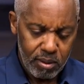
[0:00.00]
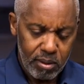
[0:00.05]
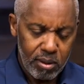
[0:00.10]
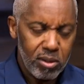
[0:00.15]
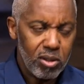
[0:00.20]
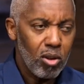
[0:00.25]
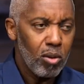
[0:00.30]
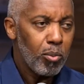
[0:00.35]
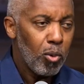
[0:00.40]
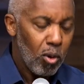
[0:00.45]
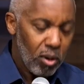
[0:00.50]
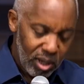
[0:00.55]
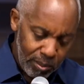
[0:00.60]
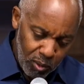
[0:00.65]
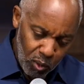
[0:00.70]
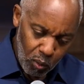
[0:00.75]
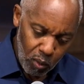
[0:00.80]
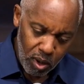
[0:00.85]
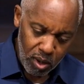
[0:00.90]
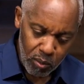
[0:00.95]
So point
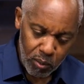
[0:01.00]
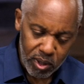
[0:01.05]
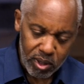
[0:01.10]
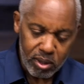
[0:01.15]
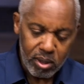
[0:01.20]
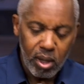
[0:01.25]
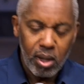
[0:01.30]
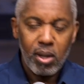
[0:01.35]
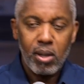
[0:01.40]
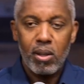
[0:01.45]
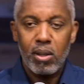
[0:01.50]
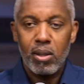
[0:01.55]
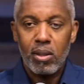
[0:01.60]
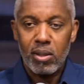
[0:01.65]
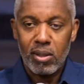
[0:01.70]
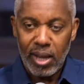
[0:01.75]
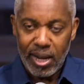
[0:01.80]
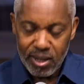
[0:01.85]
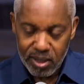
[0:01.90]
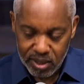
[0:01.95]
number one was
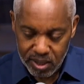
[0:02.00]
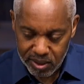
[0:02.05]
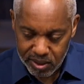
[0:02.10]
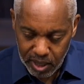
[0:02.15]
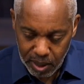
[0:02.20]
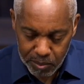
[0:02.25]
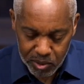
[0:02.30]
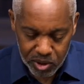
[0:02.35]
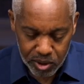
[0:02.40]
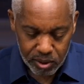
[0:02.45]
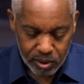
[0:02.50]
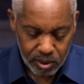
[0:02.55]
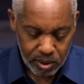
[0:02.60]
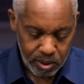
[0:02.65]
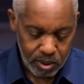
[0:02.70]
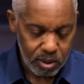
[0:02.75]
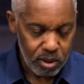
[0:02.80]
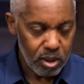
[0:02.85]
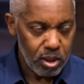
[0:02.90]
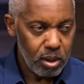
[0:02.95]
Satan's assumption.
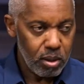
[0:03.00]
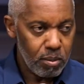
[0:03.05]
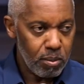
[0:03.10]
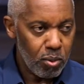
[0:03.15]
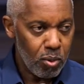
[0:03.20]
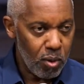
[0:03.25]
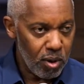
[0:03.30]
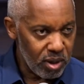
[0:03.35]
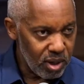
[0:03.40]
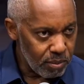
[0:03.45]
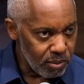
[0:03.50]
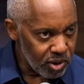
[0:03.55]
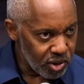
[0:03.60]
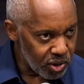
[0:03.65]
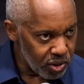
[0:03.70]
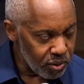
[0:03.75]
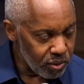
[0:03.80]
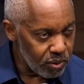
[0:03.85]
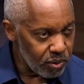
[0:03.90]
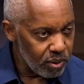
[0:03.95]
Point number
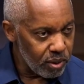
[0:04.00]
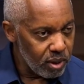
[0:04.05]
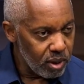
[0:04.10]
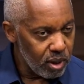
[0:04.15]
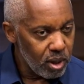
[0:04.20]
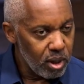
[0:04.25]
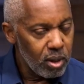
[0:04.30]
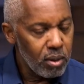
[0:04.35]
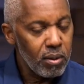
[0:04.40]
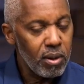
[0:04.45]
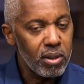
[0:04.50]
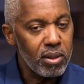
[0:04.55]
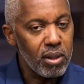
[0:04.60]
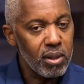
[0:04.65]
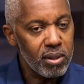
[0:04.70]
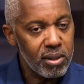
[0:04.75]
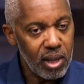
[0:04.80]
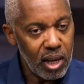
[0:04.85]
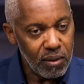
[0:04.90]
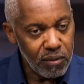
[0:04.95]
two was the
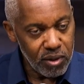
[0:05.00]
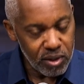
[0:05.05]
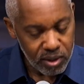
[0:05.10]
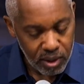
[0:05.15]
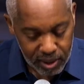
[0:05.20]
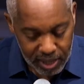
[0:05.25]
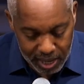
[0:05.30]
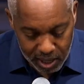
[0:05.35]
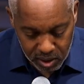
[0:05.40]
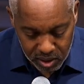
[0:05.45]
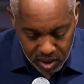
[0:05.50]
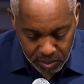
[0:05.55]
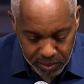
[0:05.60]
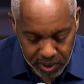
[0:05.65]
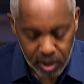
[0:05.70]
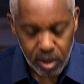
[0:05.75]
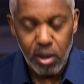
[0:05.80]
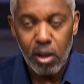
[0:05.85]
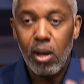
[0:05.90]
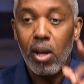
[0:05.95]
Savior's
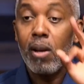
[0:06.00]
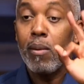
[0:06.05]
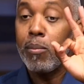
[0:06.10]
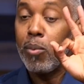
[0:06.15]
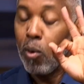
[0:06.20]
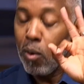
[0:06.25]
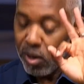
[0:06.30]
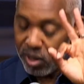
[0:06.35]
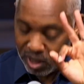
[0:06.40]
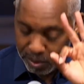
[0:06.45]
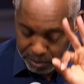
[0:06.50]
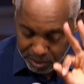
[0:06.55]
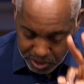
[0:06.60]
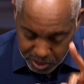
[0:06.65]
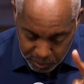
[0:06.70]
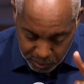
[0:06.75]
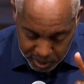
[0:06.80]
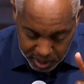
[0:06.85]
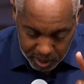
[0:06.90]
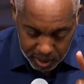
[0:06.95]
announcement. Point number
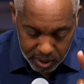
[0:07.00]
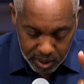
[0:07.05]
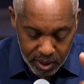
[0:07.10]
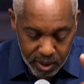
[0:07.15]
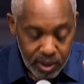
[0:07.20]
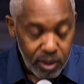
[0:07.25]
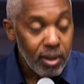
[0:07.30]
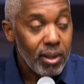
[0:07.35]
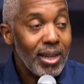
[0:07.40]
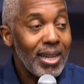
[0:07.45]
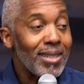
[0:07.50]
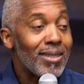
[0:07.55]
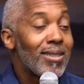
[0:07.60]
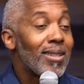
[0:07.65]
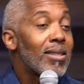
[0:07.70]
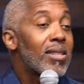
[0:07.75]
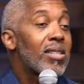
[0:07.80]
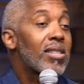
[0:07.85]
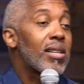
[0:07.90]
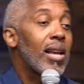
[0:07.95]
three is
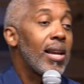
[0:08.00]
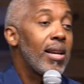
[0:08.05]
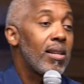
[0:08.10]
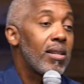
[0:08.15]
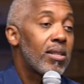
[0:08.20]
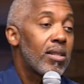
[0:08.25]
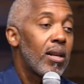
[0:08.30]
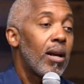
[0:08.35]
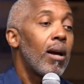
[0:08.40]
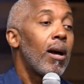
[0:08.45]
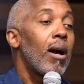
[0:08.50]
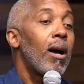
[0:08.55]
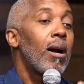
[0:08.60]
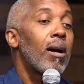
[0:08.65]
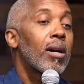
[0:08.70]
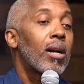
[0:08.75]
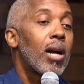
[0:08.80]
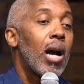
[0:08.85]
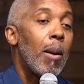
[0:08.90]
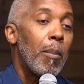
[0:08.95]
the saint's
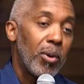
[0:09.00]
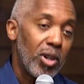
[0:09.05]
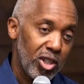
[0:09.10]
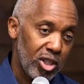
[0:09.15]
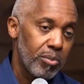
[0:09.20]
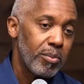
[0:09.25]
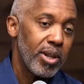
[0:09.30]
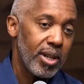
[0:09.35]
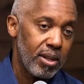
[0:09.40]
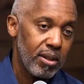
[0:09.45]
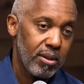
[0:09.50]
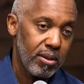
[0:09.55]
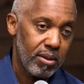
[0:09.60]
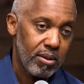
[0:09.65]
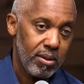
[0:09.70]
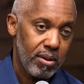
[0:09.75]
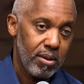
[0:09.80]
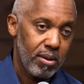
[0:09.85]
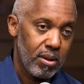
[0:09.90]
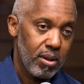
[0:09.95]
accomplishment.
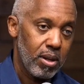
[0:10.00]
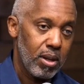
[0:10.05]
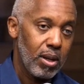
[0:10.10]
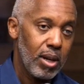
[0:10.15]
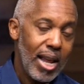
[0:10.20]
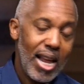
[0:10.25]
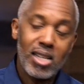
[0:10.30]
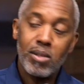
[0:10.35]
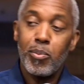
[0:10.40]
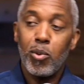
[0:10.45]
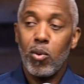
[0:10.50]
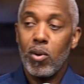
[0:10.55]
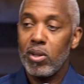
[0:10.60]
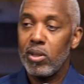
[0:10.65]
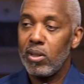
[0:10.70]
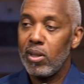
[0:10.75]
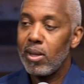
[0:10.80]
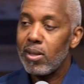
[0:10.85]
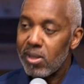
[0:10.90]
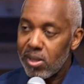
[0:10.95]
Last point,
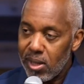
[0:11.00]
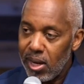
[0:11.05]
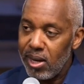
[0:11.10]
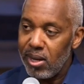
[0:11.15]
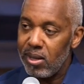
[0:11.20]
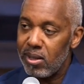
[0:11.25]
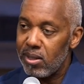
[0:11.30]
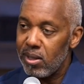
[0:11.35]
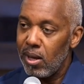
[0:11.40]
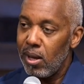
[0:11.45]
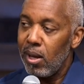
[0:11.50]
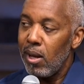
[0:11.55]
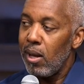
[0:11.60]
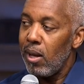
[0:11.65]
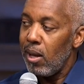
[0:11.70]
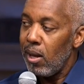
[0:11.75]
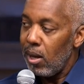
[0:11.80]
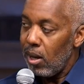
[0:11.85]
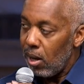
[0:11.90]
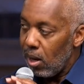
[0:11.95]
the saint's
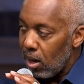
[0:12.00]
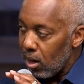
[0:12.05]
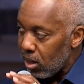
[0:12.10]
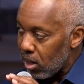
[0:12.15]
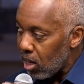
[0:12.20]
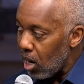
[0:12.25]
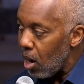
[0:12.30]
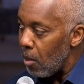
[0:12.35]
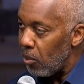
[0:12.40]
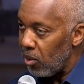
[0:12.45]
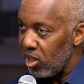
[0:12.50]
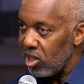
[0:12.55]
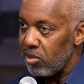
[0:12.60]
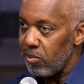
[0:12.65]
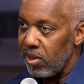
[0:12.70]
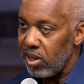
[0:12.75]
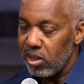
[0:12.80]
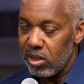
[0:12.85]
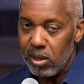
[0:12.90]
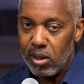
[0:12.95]

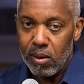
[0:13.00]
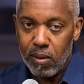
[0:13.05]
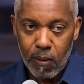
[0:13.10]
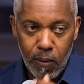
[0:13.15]
accomplishments.